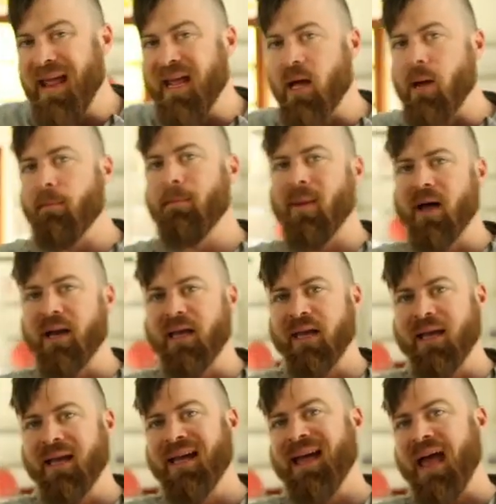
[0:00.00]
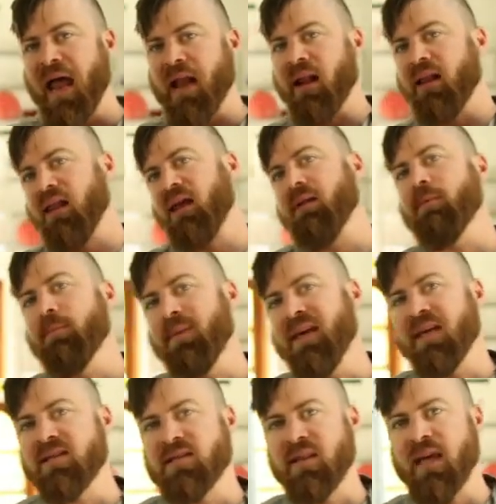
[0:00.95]
make money and claim a
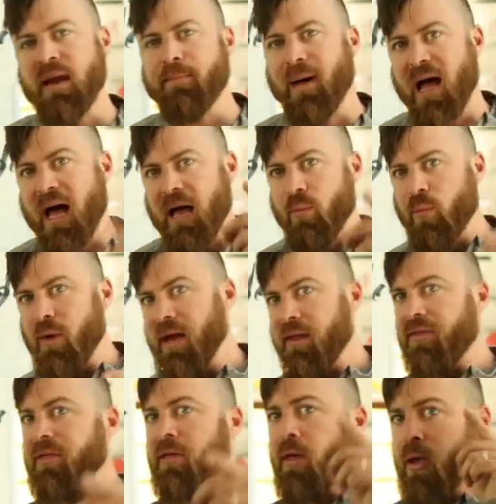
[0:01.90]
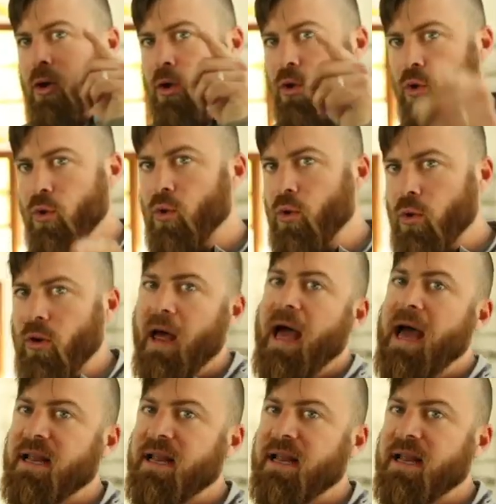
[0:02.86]
piece of that pie with Google